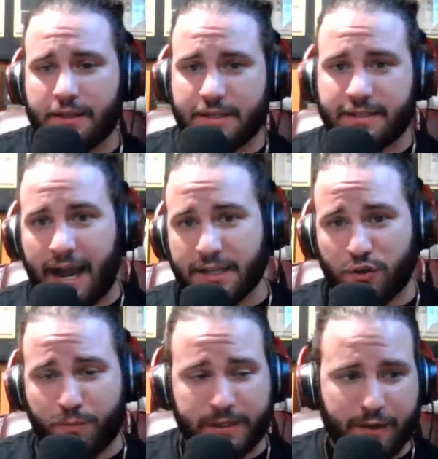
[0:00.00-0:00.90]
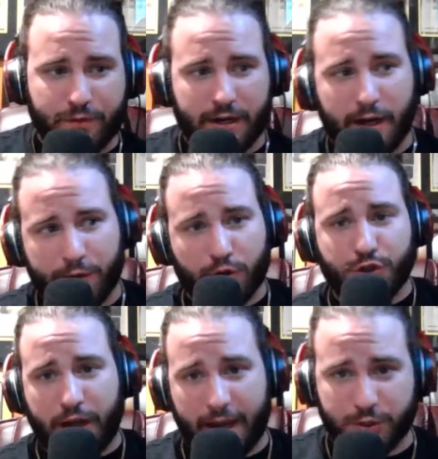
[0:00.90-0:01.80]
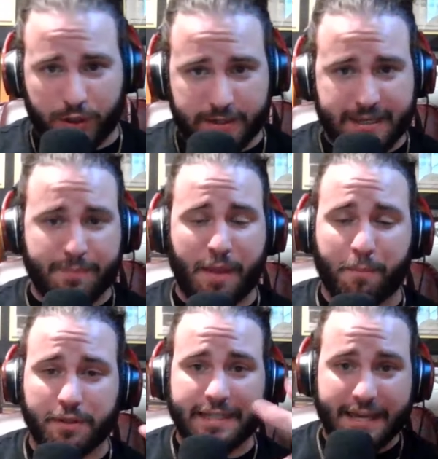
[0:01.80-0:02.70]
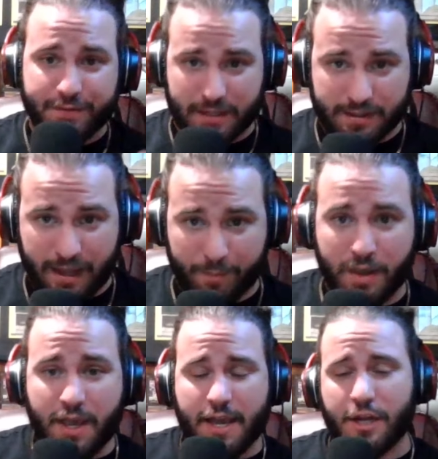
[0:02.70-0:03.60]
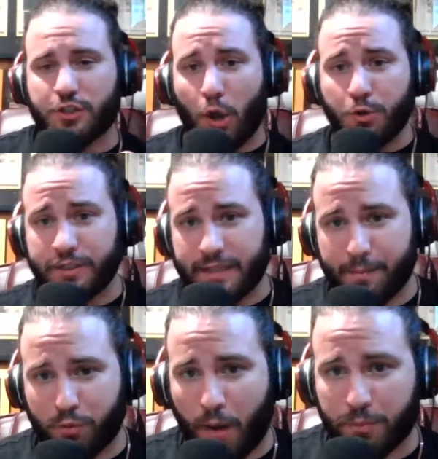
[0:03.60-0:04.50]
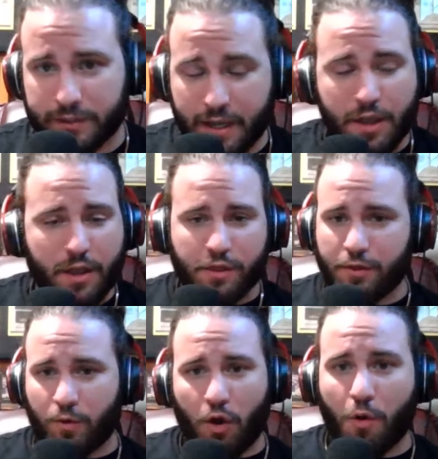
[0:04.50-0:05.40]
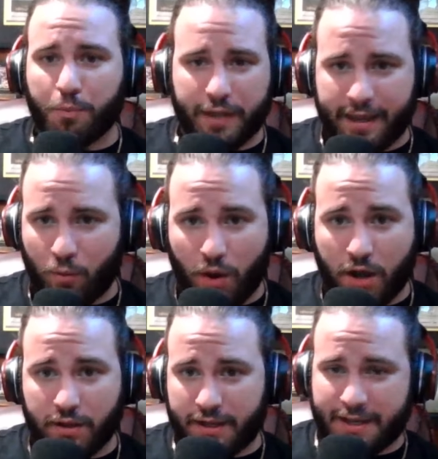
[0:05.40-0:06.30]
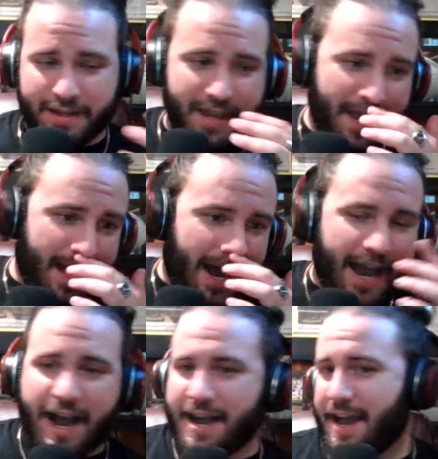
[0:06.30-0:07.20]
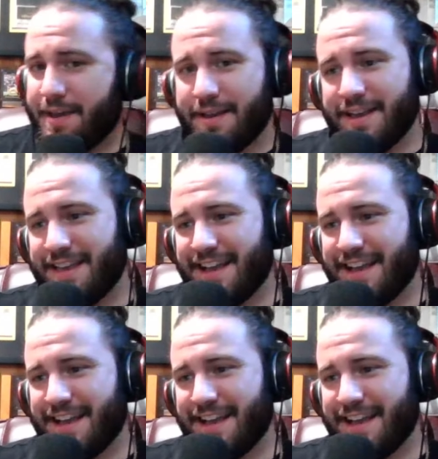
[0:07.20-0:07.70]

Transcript: These guys who've been given another chance on a team that believes in them and is coaching them properly, they're all playing well. And I, I